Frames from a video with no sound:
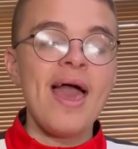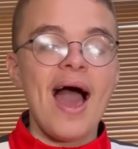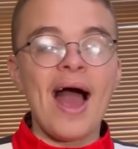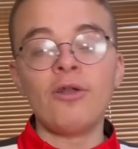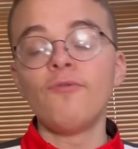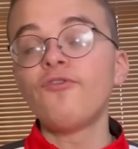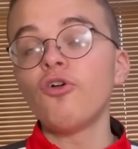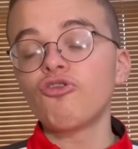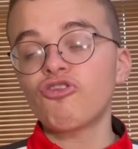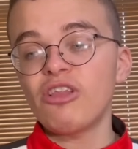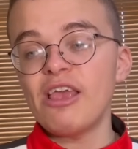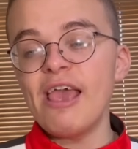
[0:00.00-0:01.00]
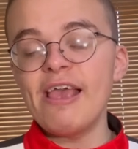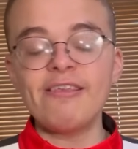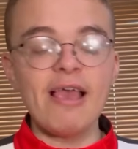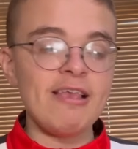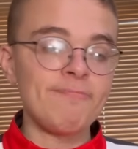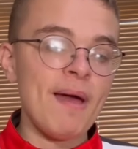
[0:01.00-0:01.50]
And unfortunately, he,
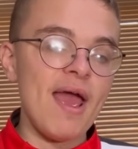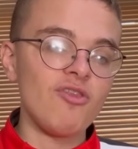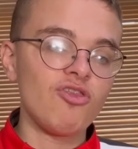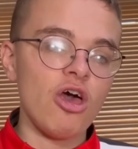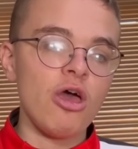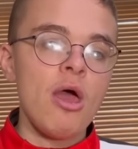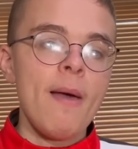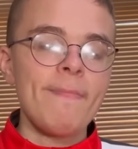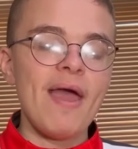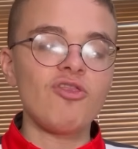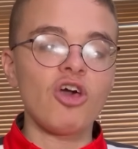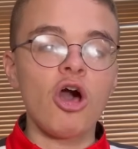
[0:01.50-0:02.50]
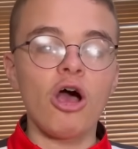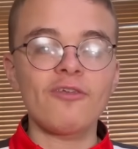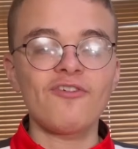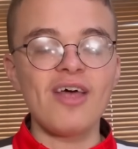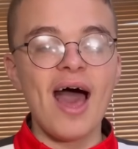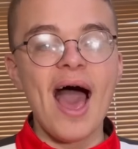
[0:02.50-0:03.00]
he's paid the paid the cost
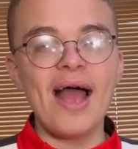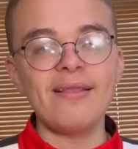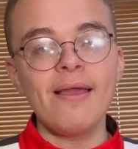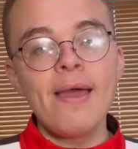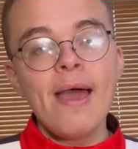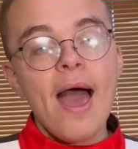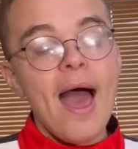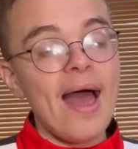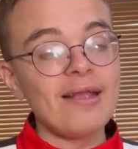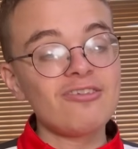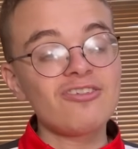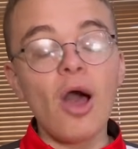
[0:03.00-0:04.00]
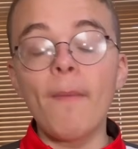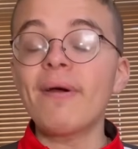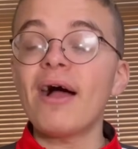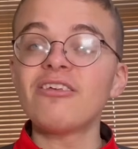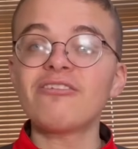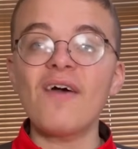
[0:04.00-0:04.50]
for that. And, and Scott
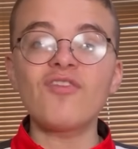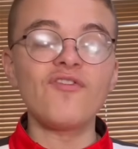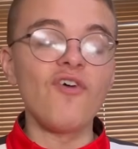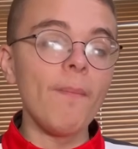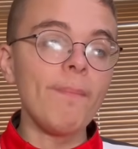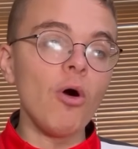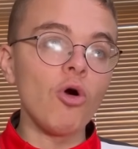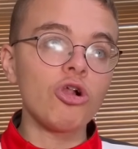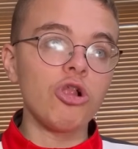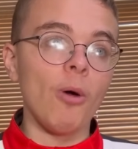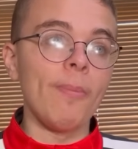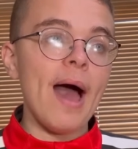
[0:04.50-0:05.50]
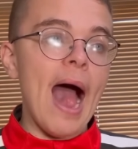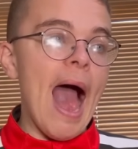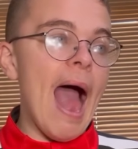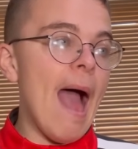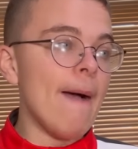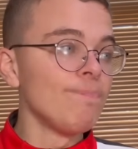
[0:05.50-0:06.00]
Brown has left the football club.
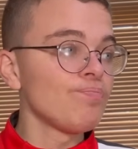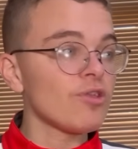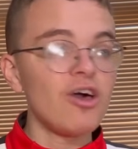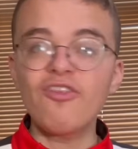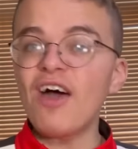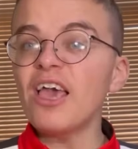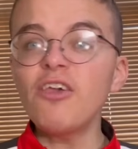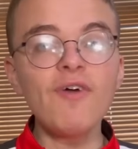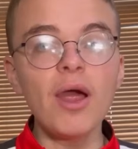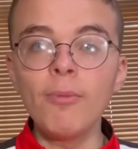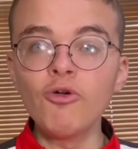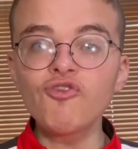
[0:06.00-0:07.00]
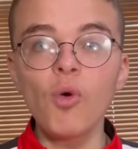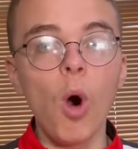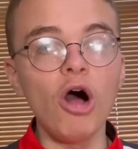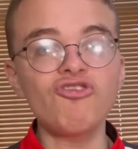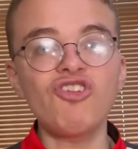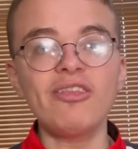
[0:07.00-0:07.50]
Um, thank you very much for
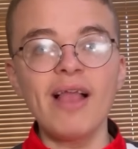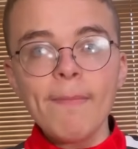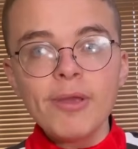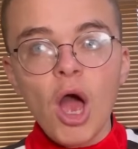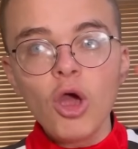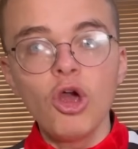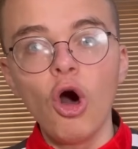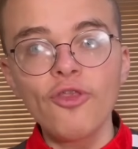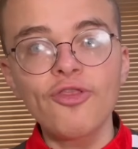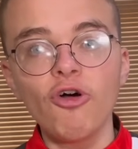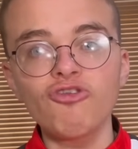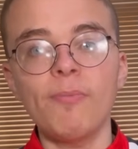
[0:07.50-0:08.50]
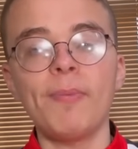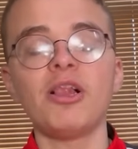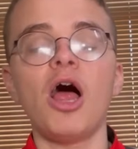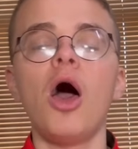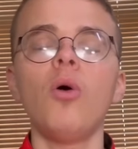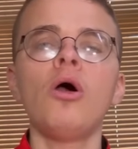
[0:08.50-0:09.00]
watching. Let me know your thoughts in
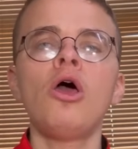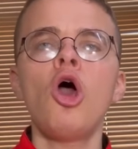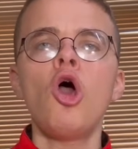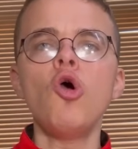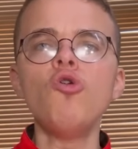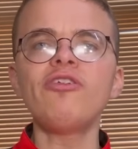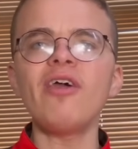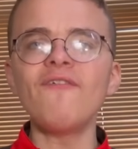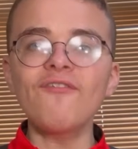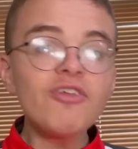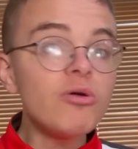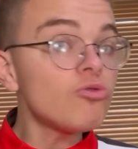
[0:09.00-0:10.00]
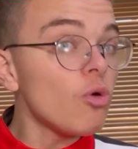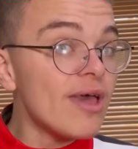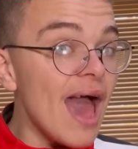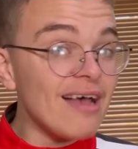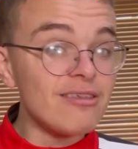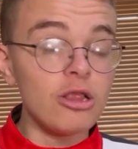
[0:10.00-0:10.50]
below. Who do you think Fleetwood will
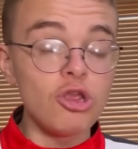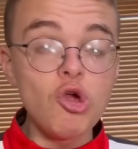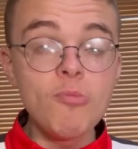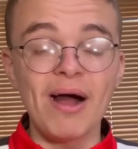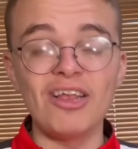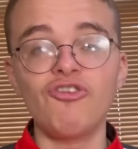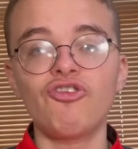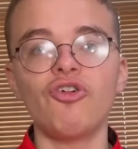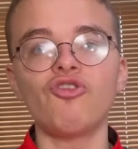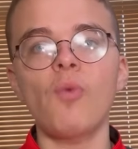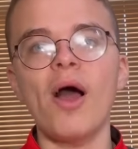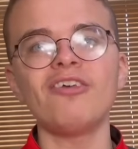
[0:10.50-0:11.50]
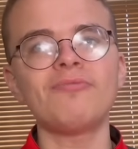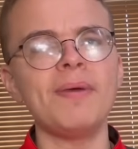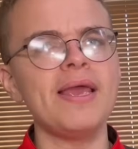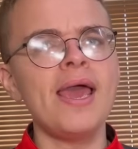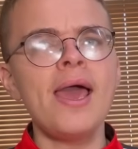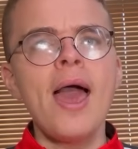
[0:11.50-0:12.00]
get as a new manager as well? It's
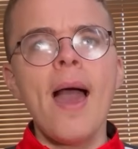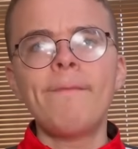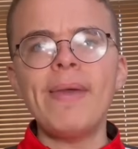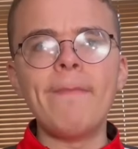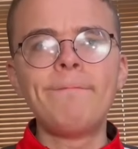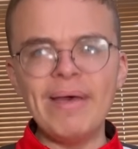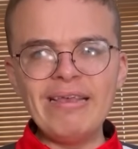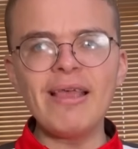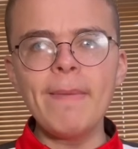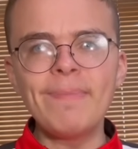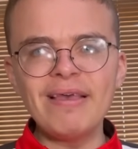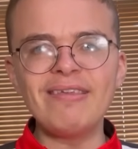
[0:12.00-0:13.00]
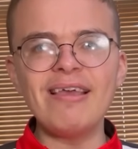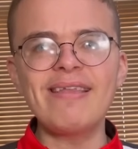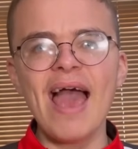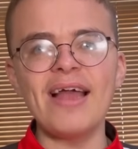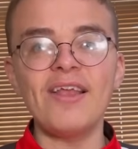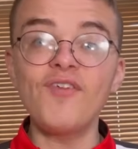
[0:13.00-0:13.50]
be, be a busy, busy
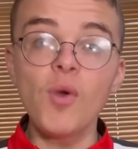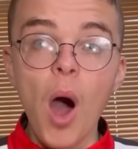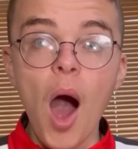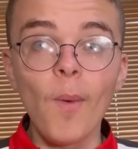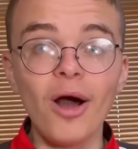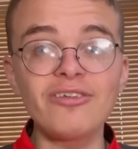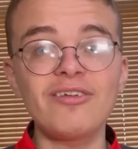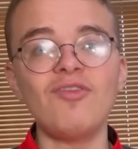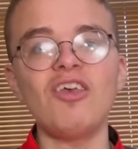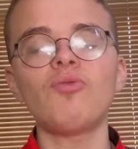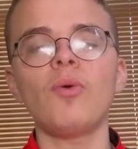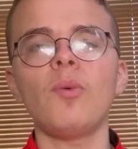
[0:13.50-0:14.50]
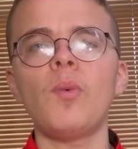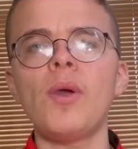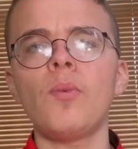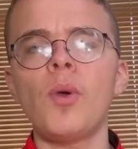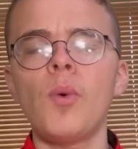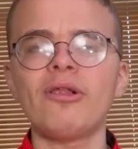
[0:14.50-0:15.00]
day. And if you are watching this, we, we,
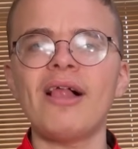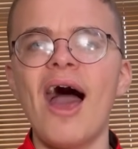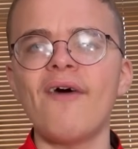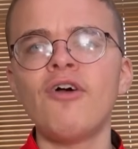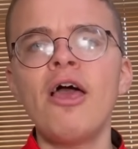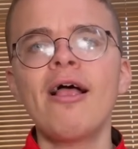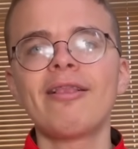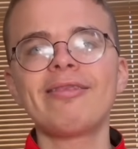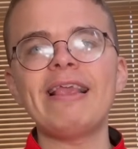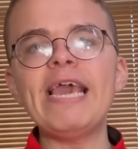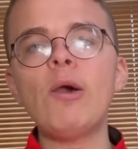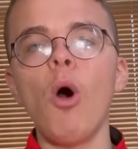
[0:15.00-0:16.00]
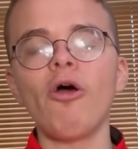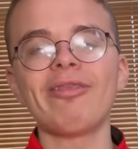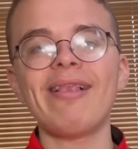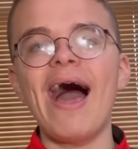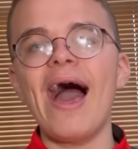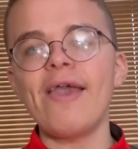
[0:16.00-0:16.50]
we will have League One
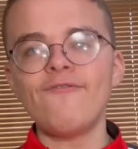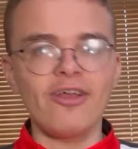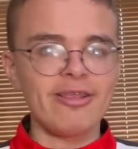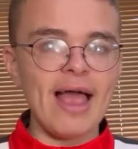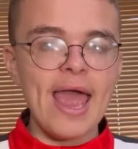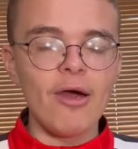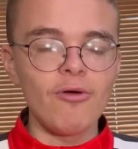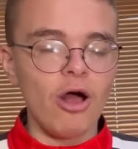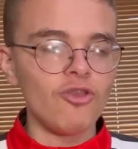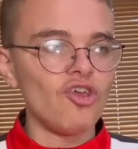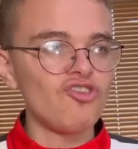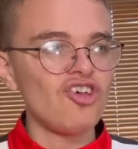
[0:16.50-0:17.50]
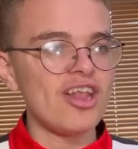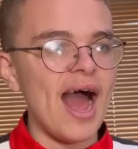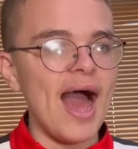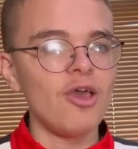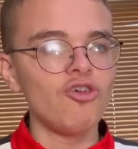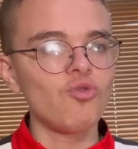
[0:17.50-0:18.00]
Live later on
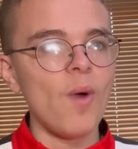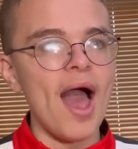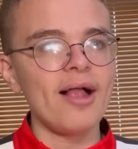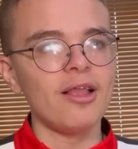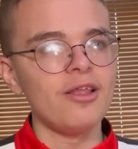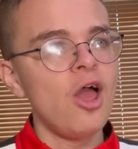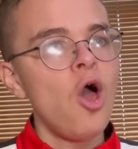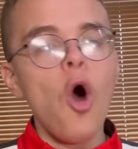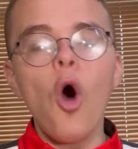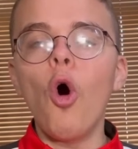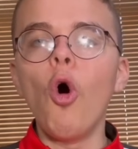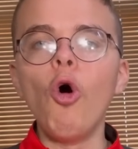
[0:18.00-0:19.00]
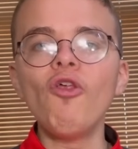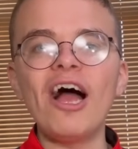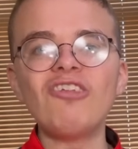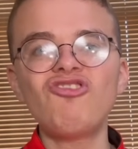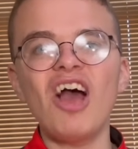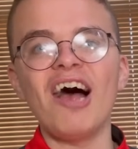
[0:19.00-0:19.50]
tonight as well. And all
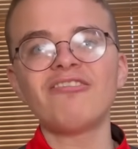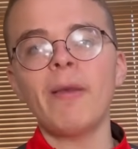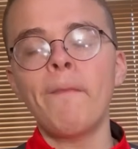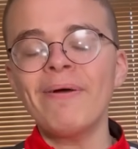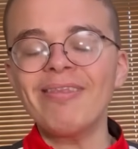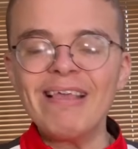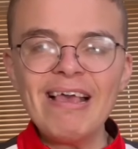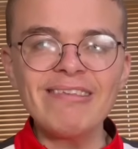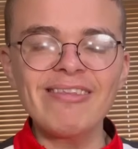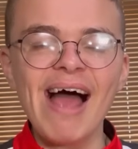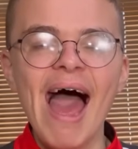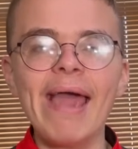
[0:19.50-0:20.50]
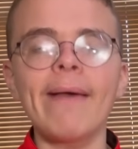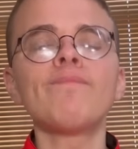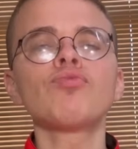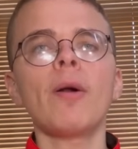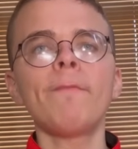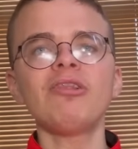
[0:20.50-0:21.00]
that jazz. So please like,
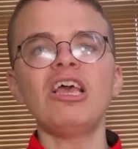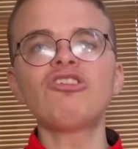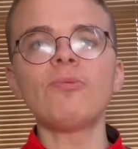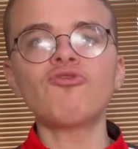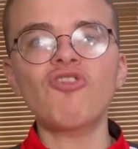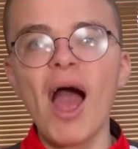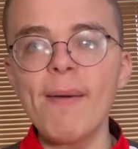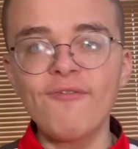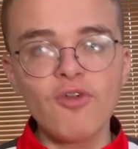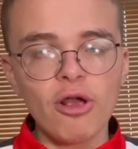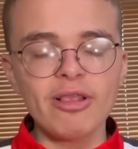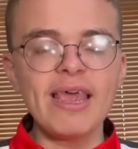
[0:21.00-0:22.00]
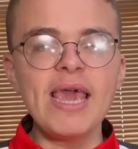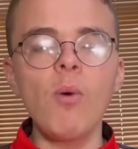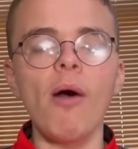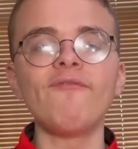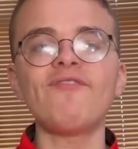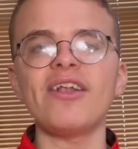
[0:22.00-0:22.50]
Please subscribe if you're a League
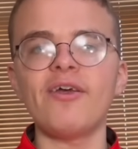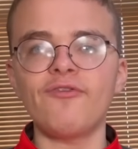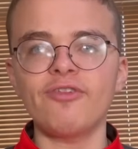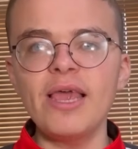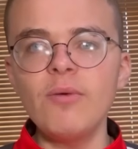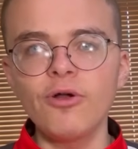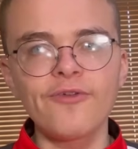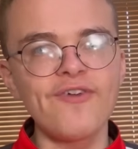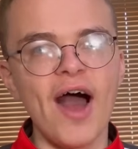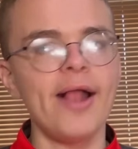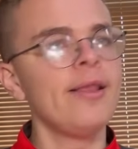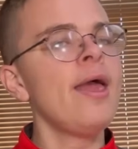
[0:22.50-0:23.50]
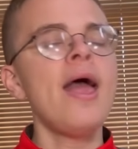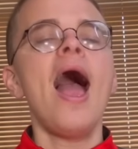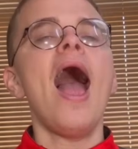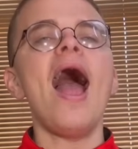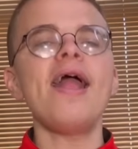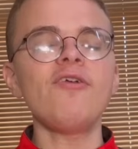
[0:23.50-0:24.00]
One fan, a Fleetwood fan,
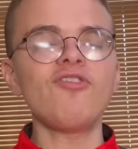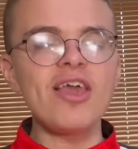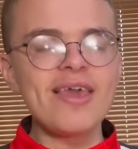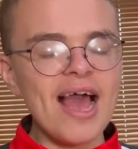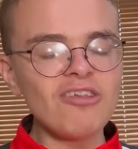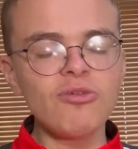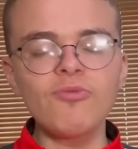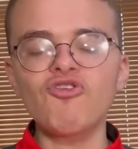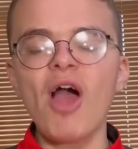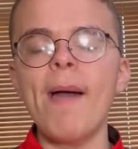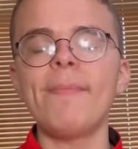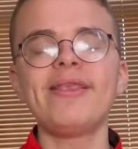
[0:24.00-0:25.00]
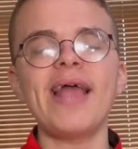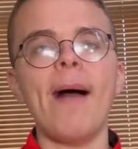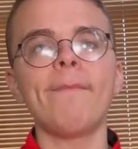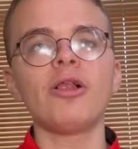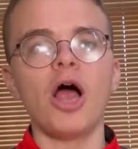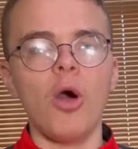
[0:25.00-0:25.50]
anything, get subscribing down
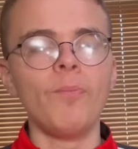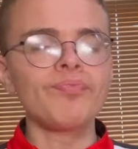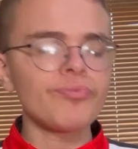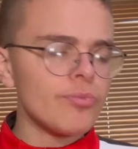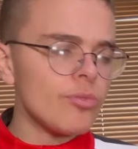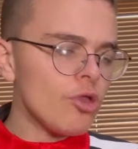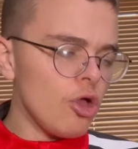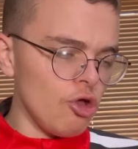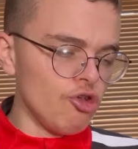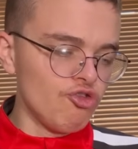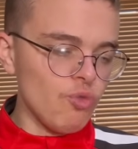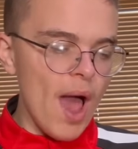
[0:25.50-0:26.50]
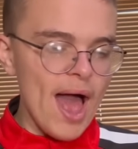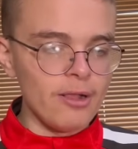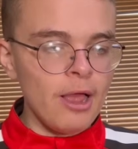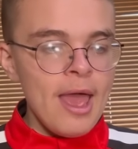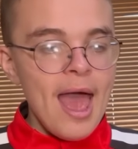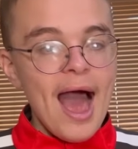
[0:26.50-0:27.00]
below as well
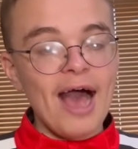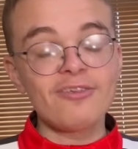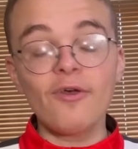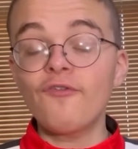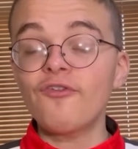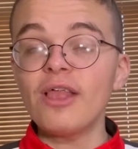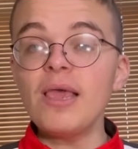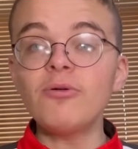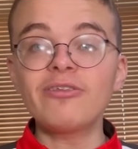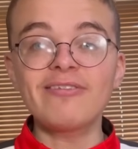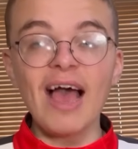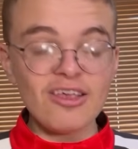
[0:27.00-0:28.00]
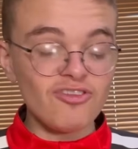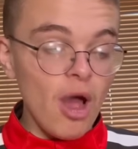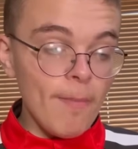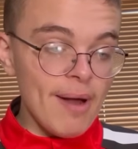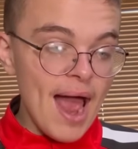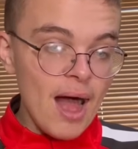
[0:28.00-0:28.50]
as Fleetwood sack Scott
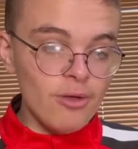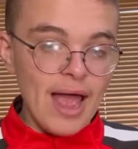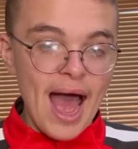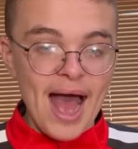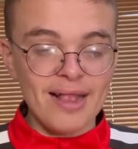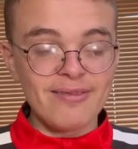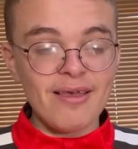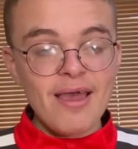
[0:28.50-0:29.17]
Brown and